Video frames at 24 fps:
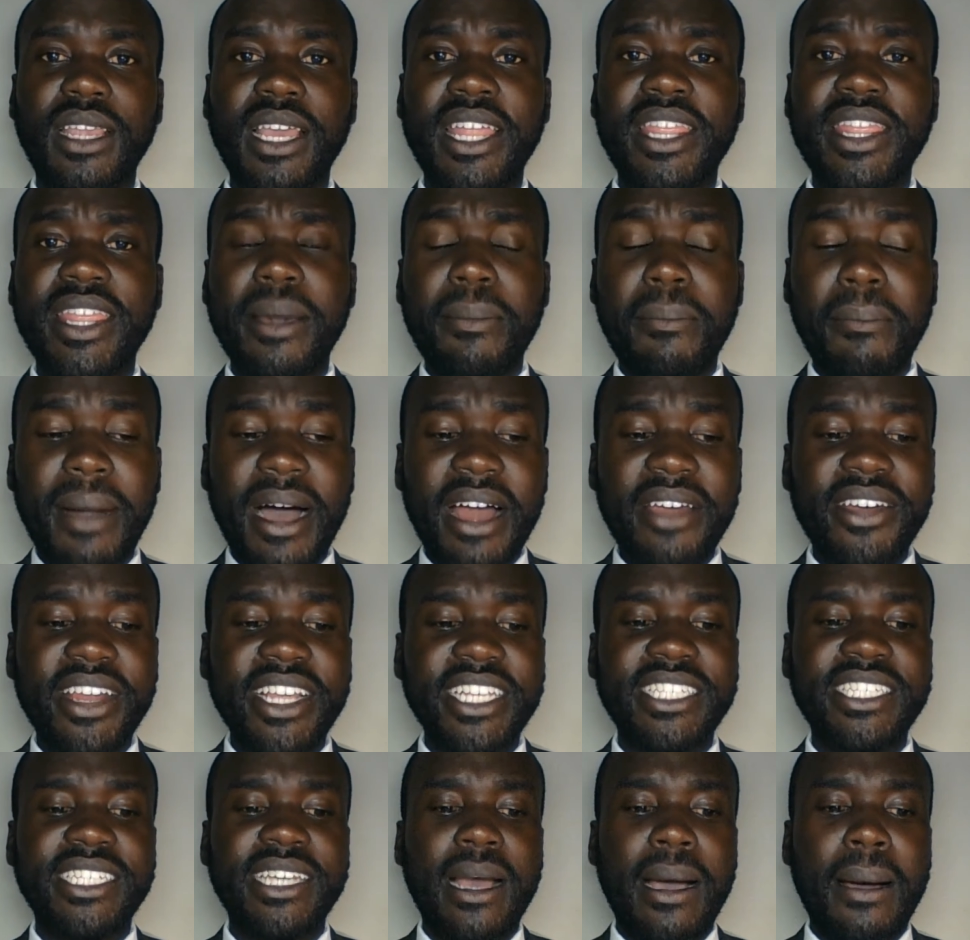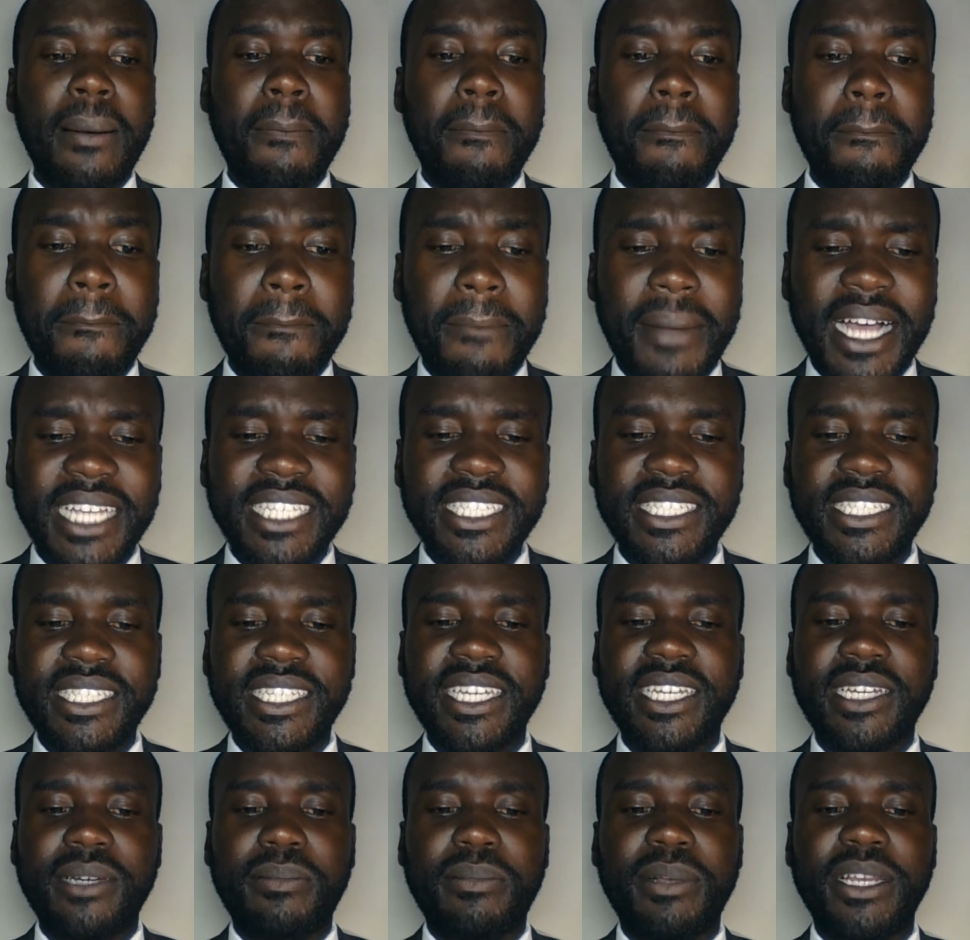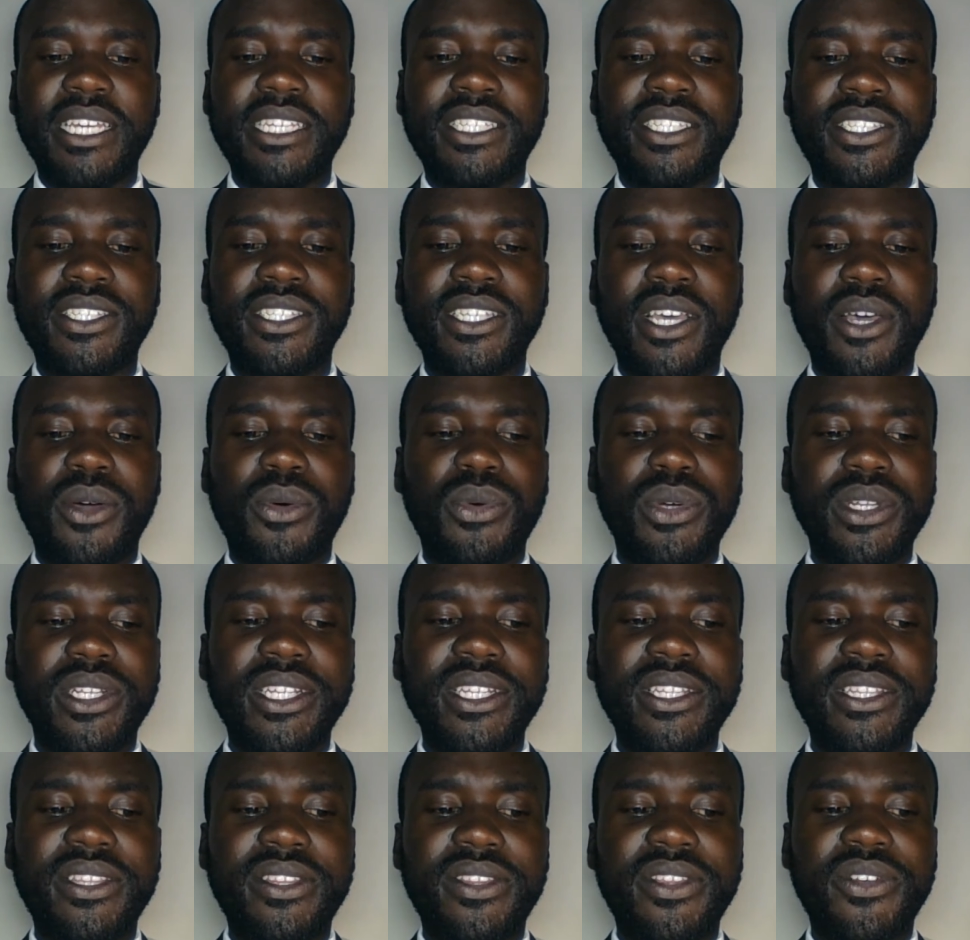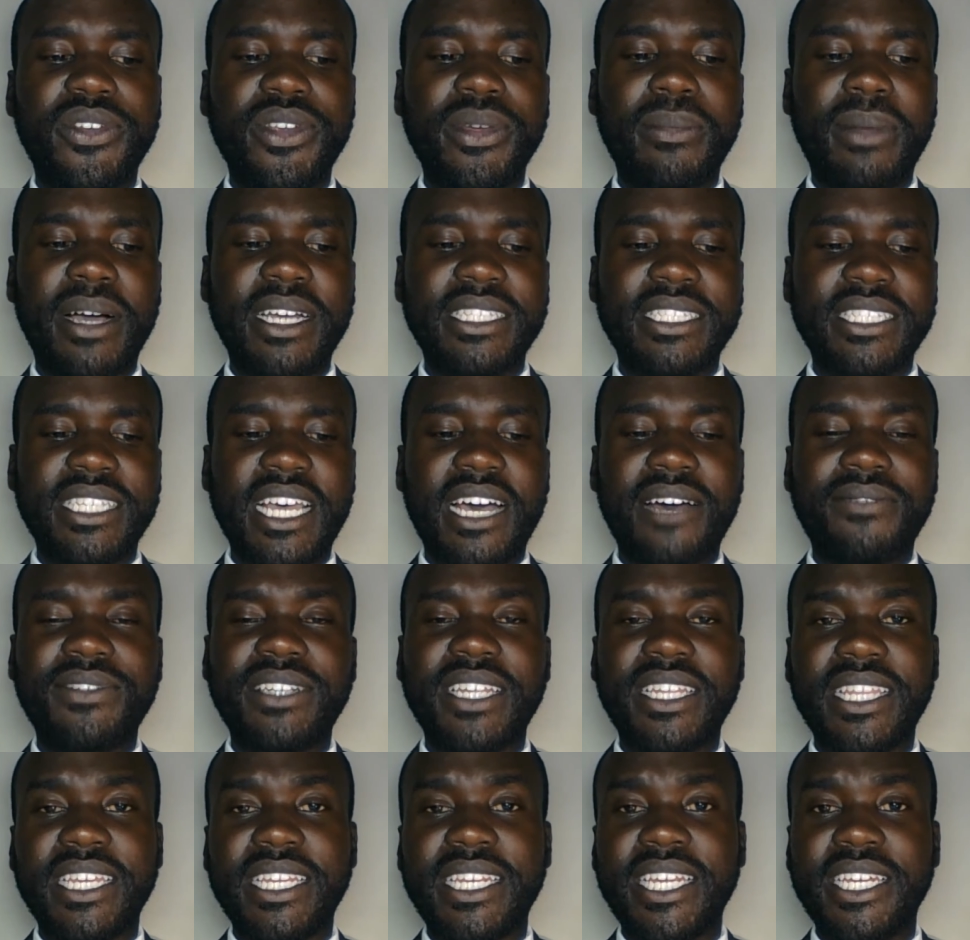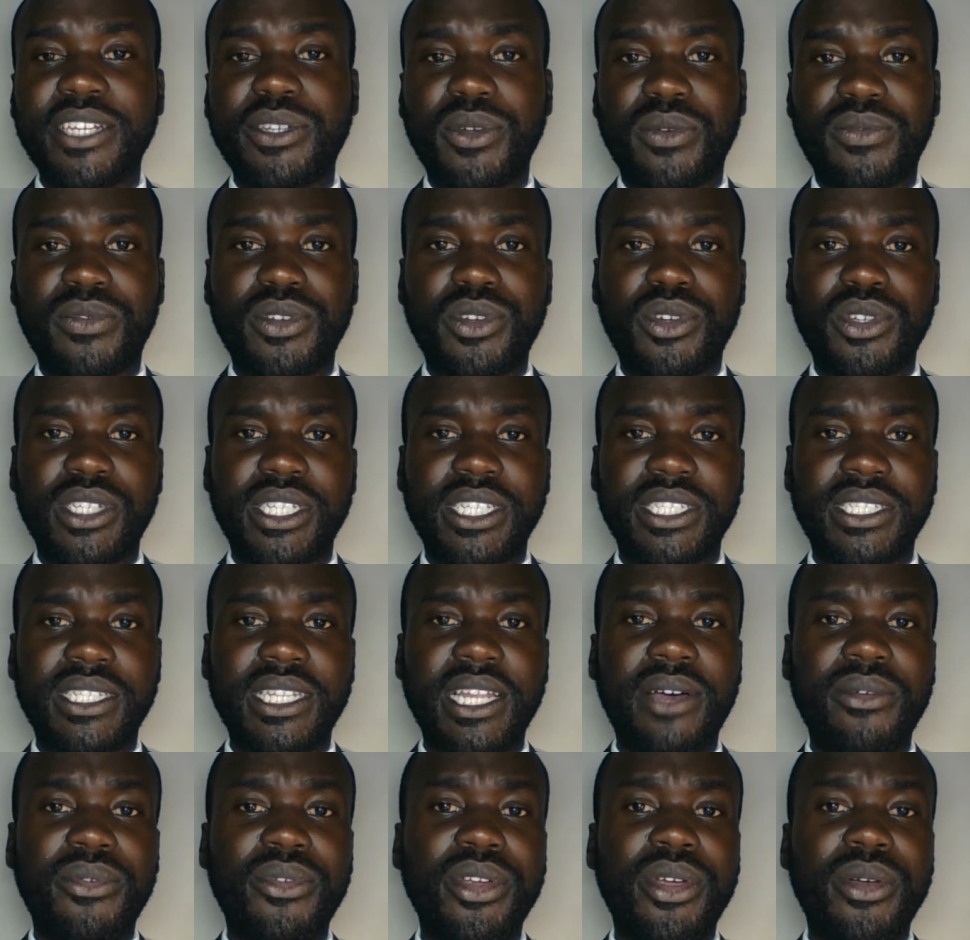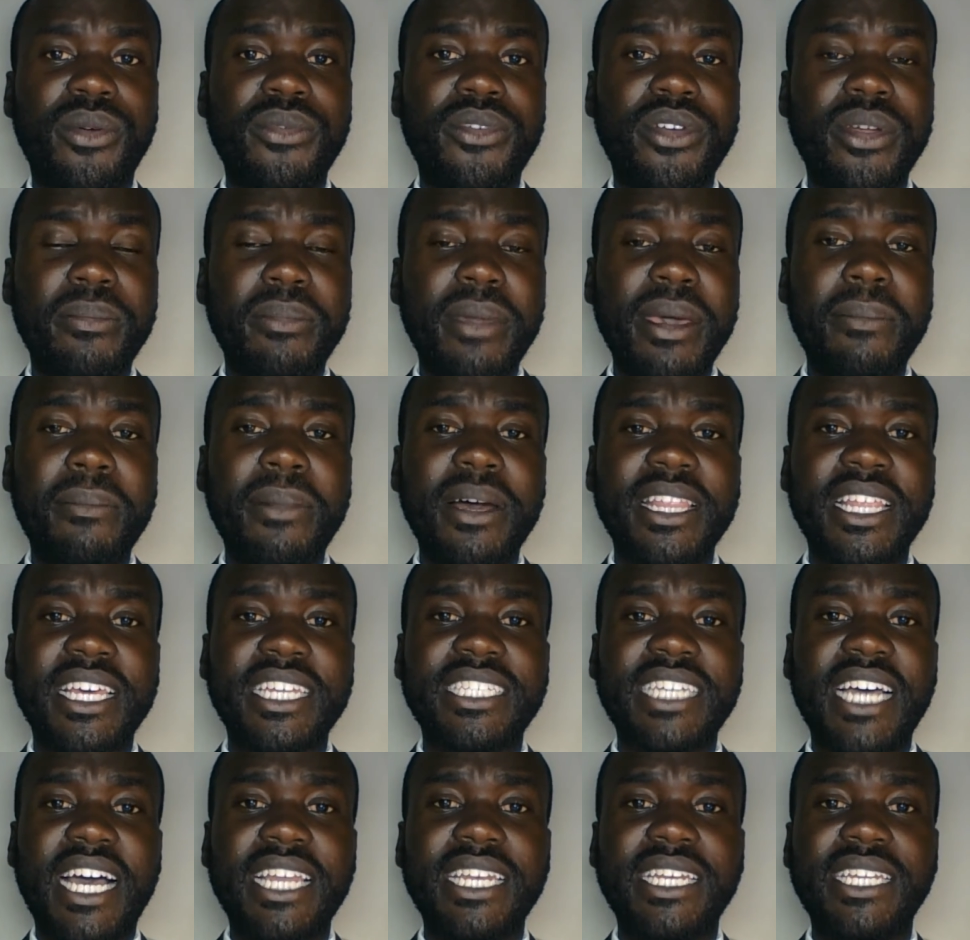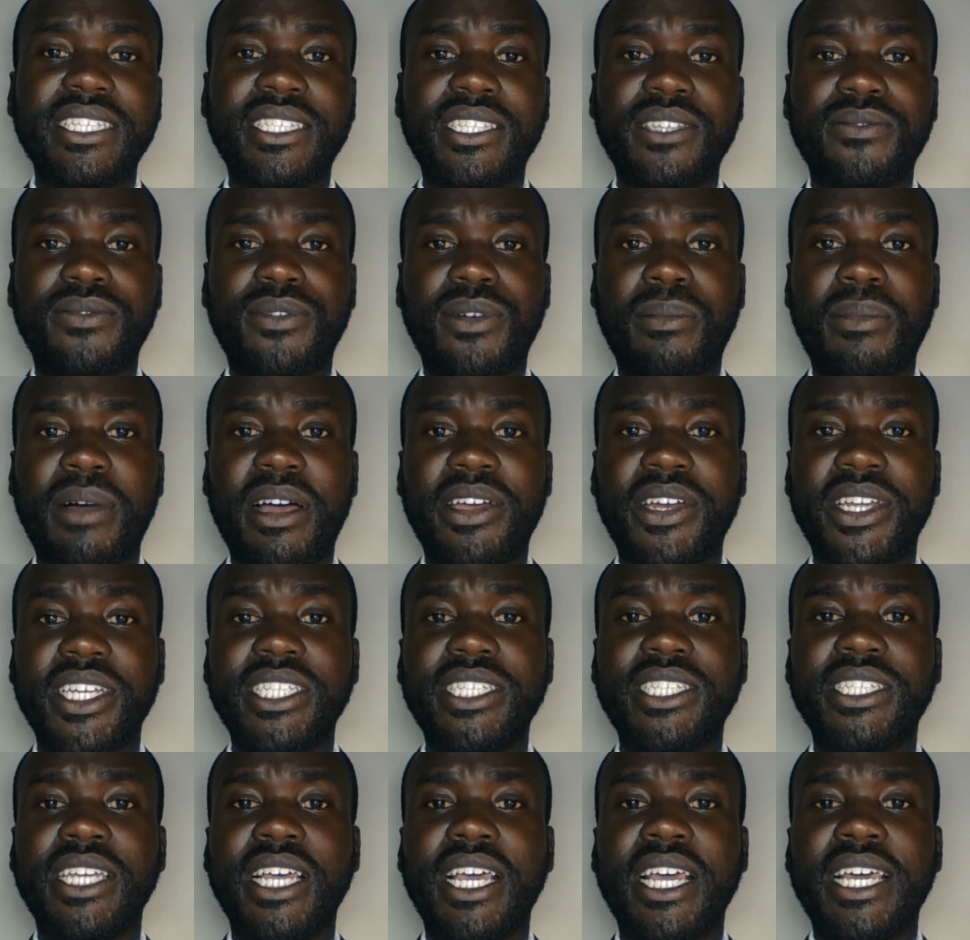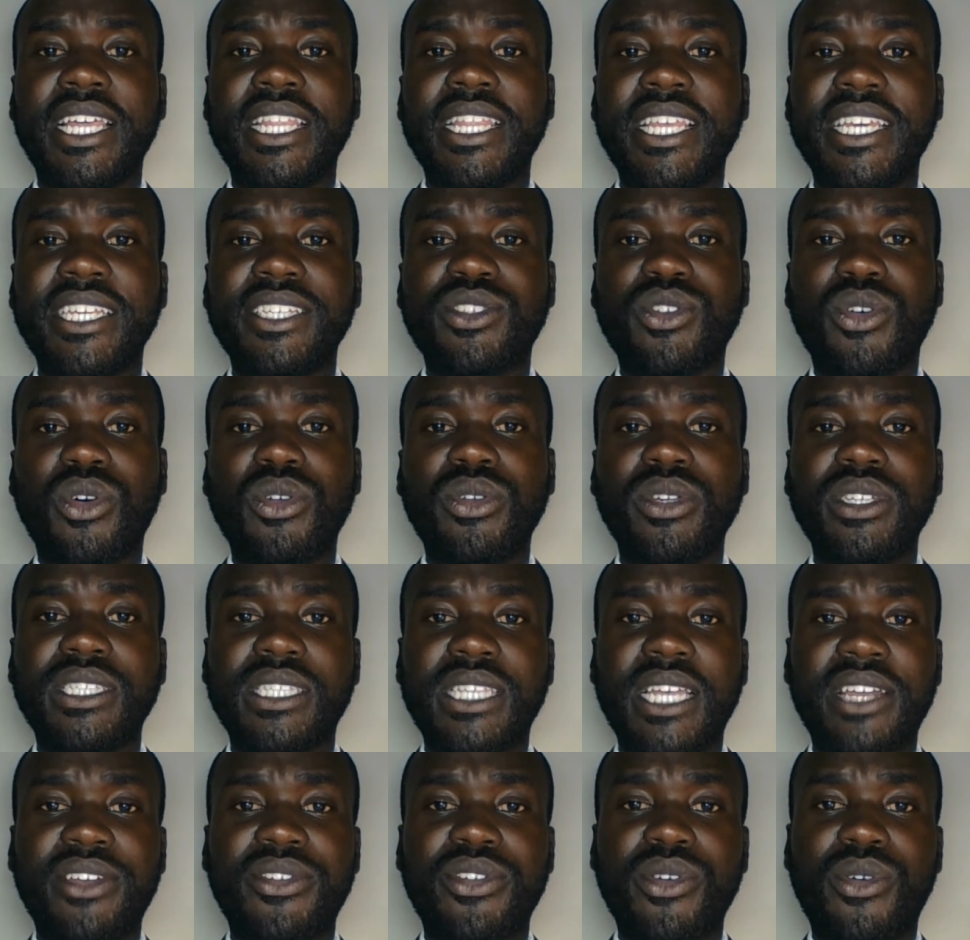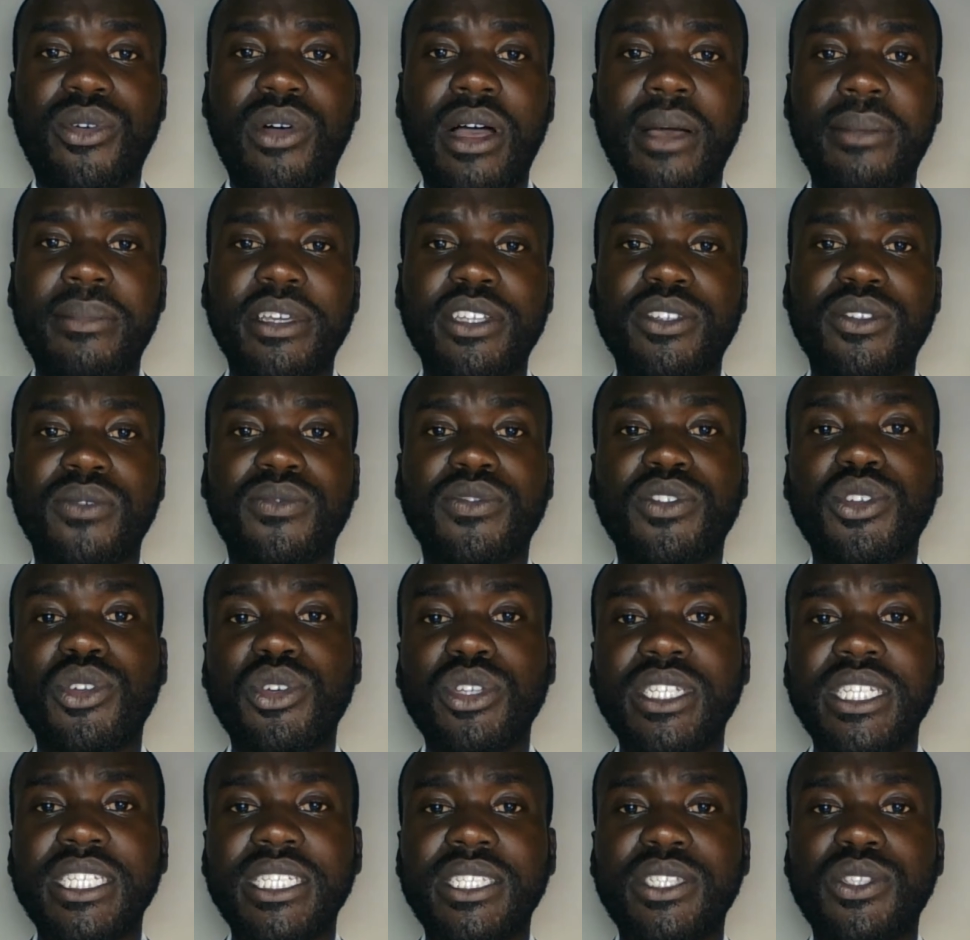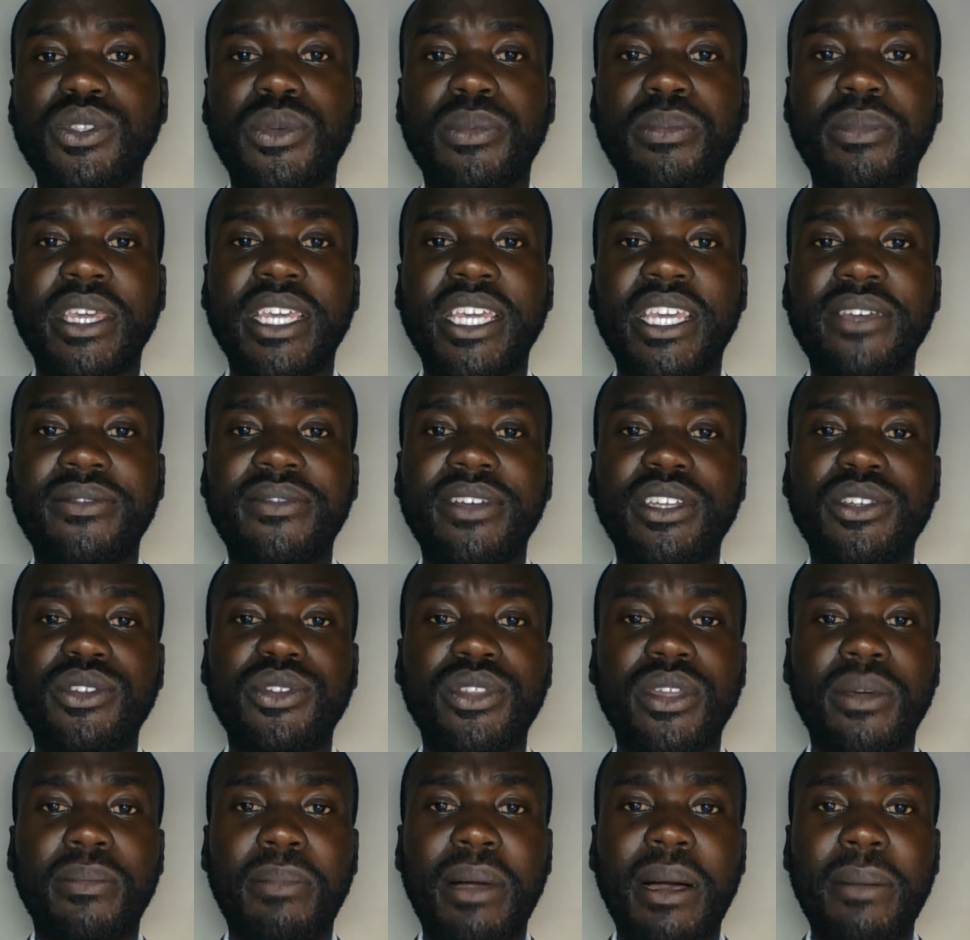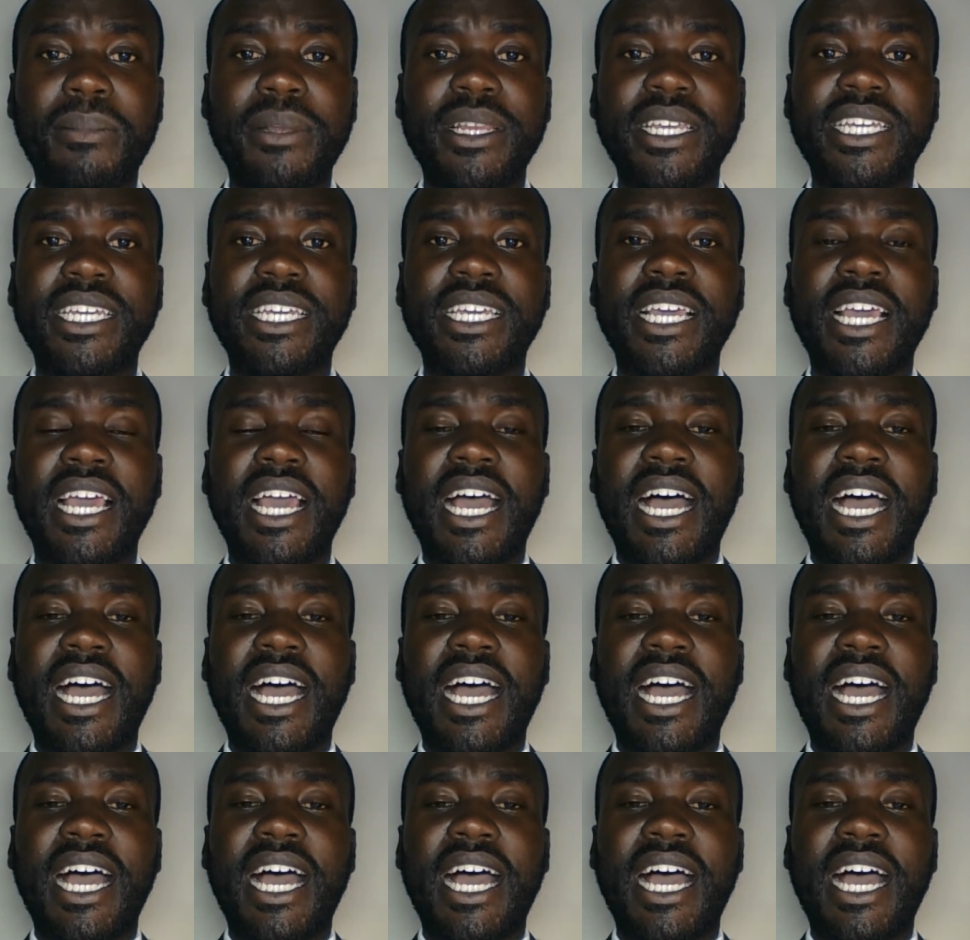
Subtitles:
the marriage must take place within 3 months after the date of notice. Now, remember that under civil marriage, there is always that requirement of notice to be given to the public.